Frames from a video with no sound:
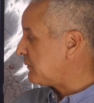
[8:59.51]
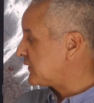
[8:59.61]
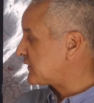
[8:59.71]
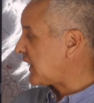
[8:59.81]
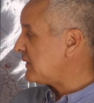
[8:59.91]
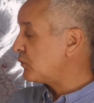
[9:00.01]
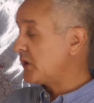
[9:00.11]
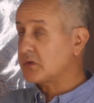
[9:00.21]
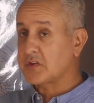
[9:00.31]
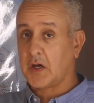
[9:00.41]
Same
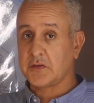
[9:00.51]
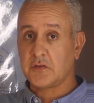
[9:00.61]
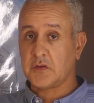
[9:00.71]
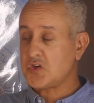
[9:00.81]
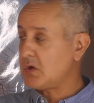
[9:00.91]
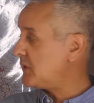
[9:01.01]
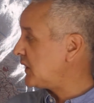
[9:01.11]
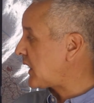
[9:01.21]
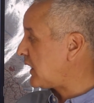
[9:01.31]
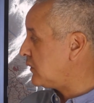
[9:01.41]
wheel size as the
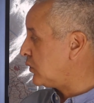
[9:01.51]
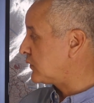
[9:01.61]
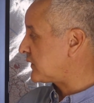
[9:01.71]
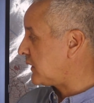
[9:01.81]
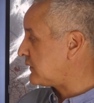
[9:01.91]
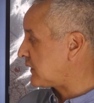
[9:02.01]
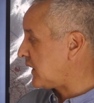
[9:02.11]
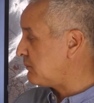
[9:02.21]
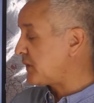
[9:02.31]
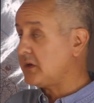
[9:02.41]
Jimny, and also
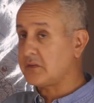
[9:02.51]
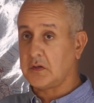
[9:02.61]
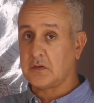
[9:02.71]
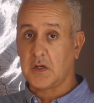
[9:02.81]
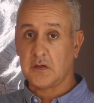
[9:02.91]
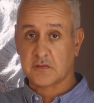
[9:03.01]
same PCD